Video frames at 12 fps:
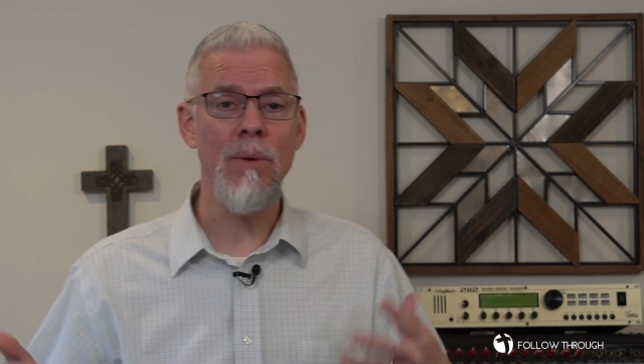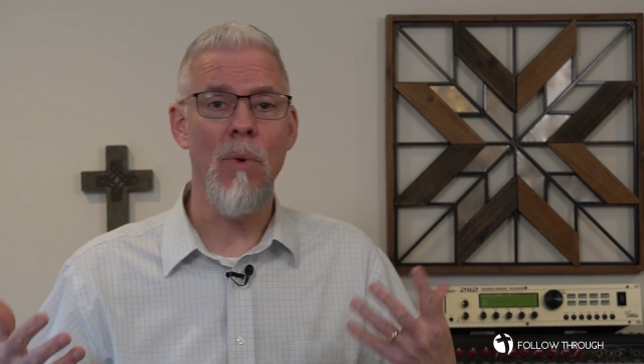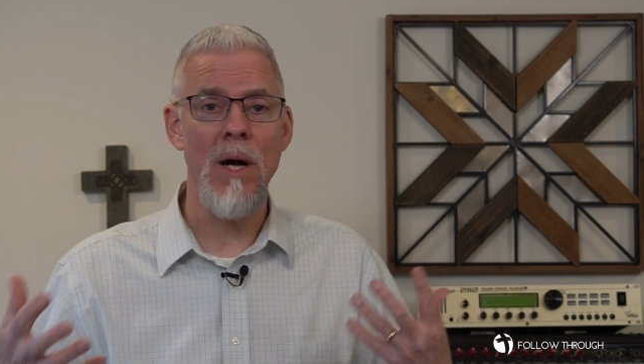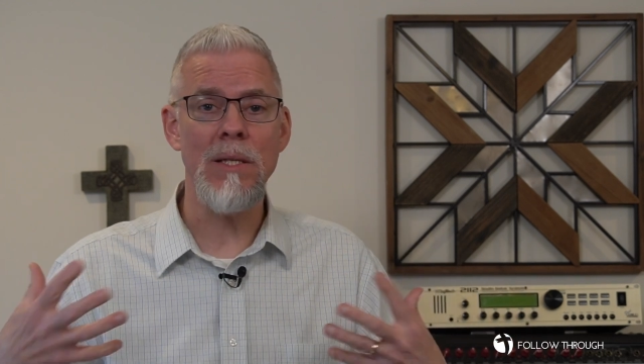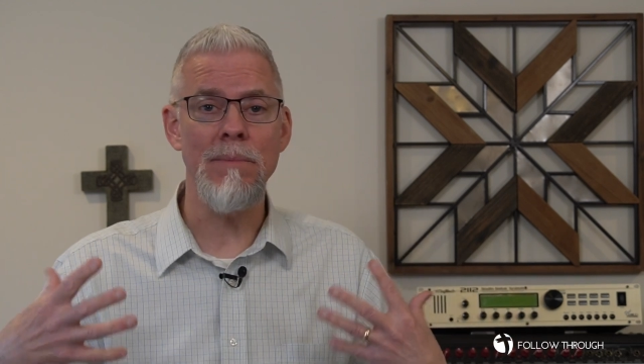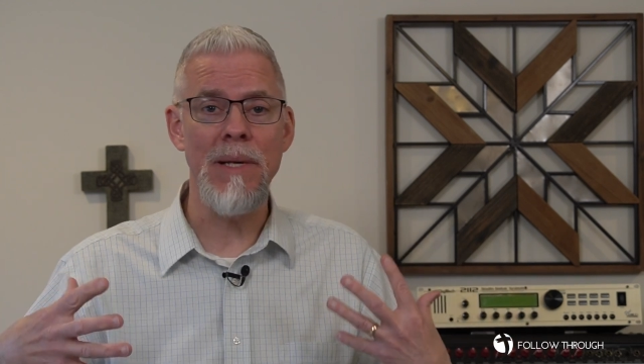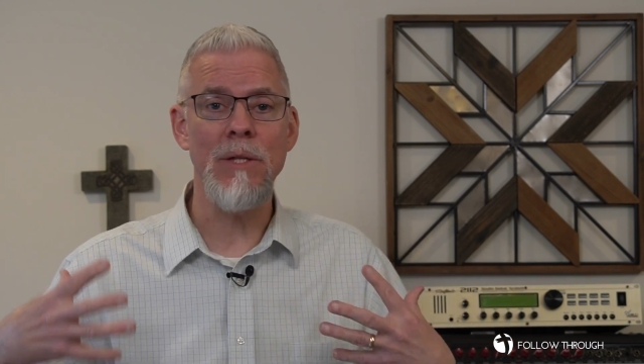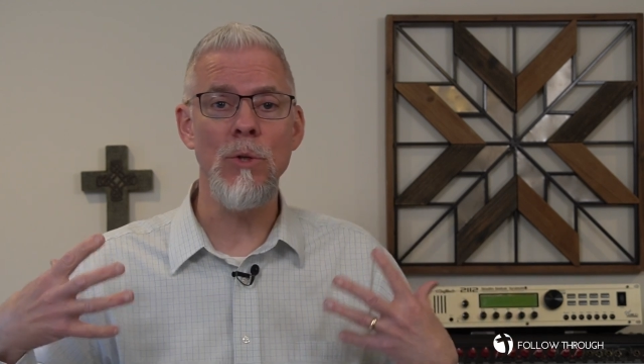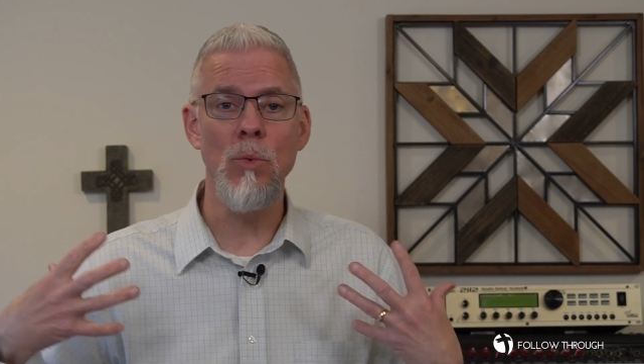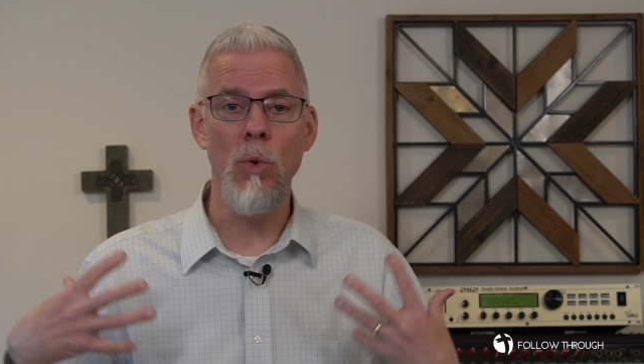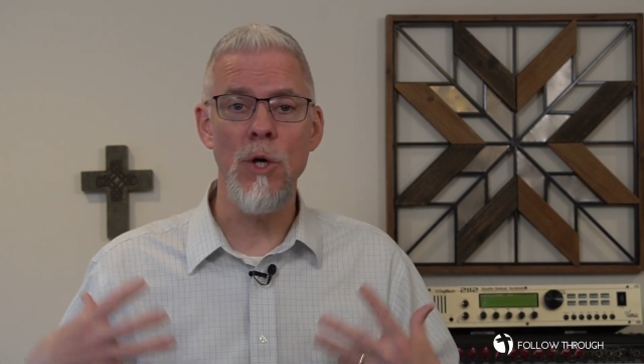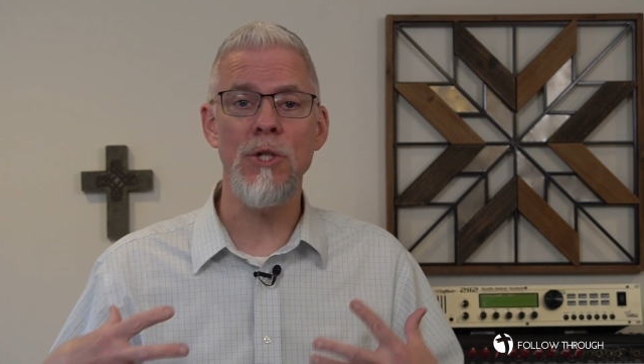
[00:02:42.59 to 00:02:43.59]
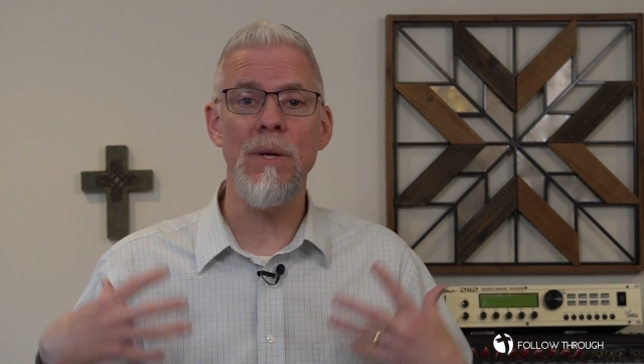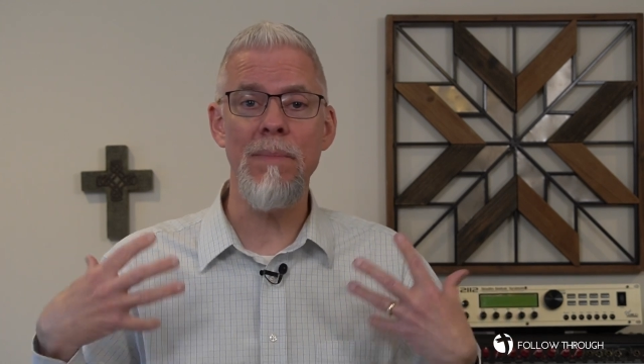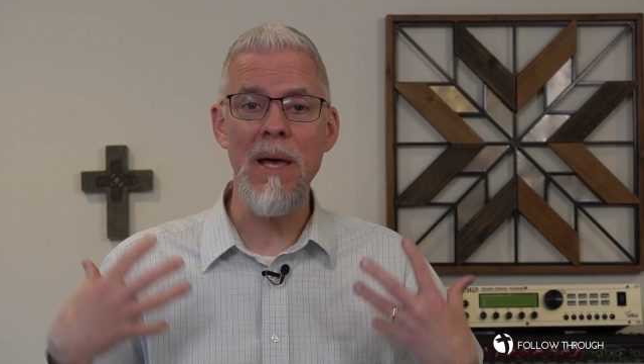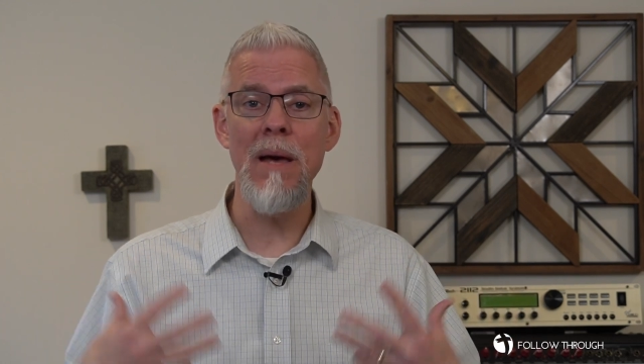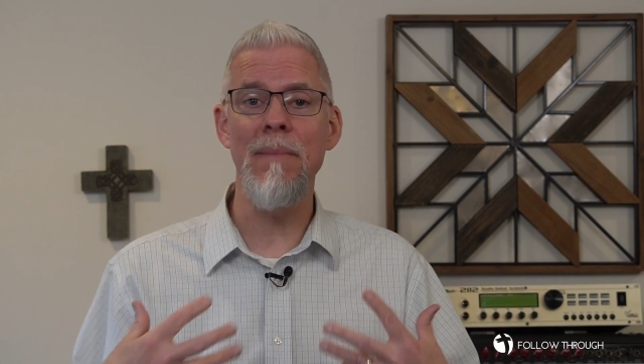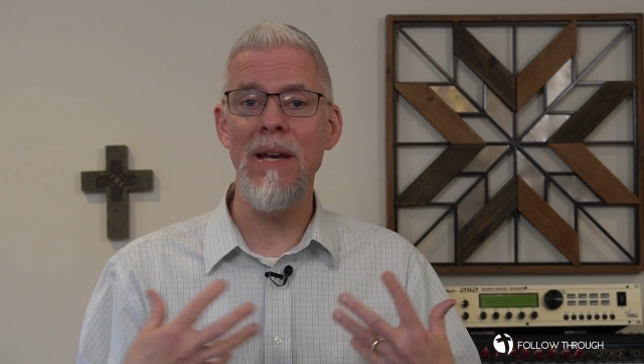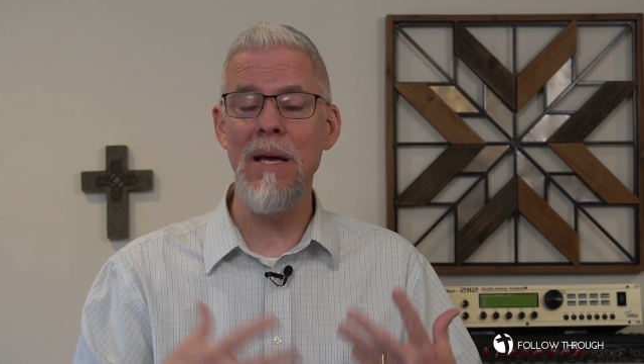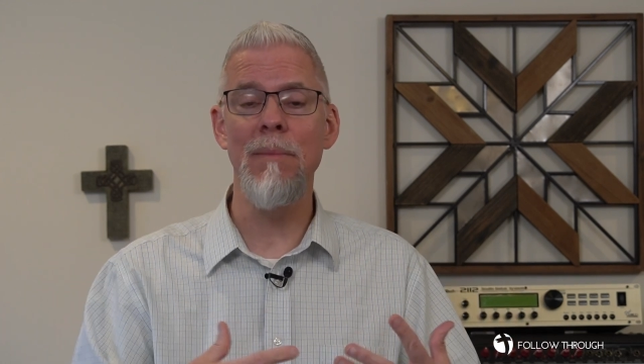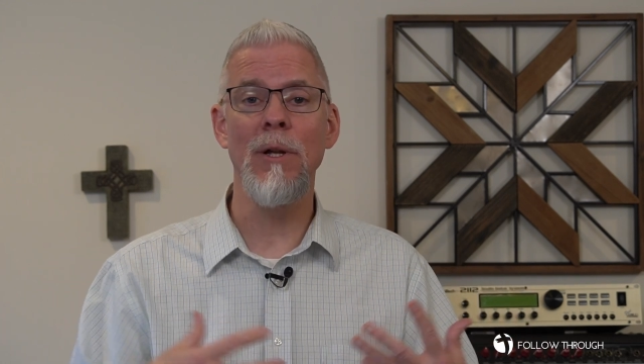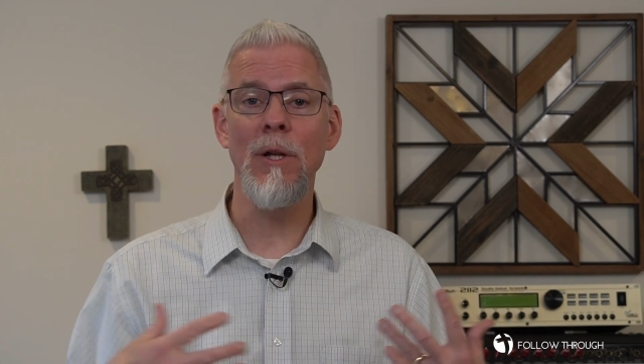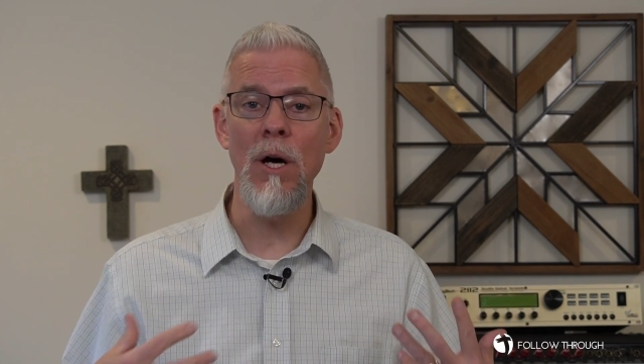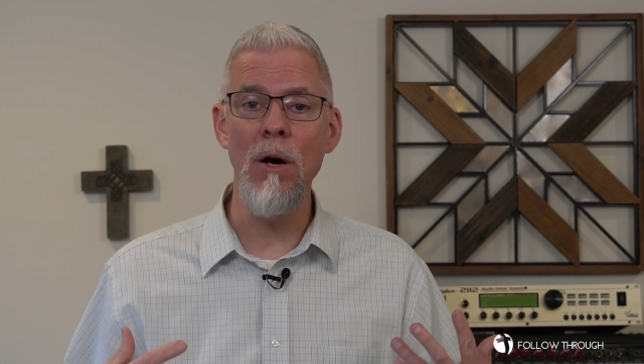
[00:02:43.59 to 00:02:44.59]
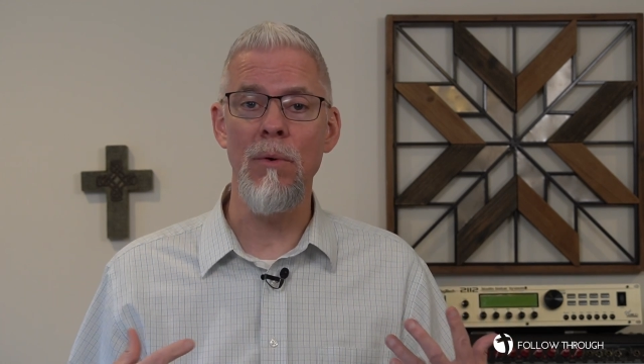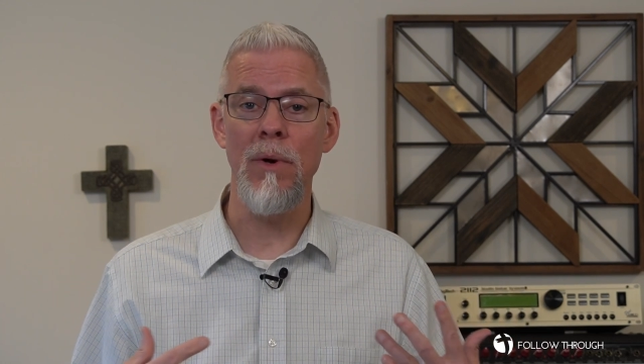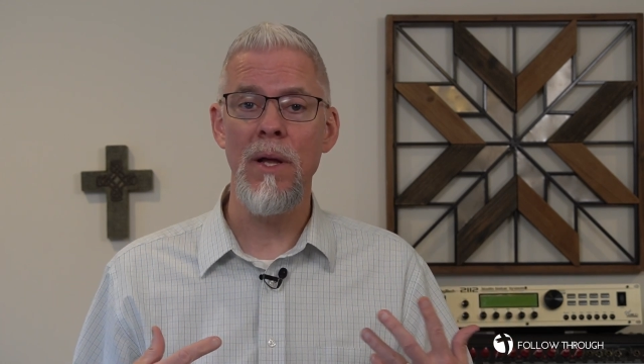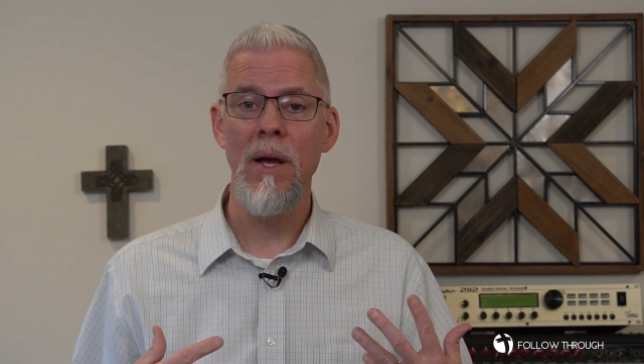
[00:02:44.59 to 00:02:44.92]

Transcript: wants me to worship Him and Him alone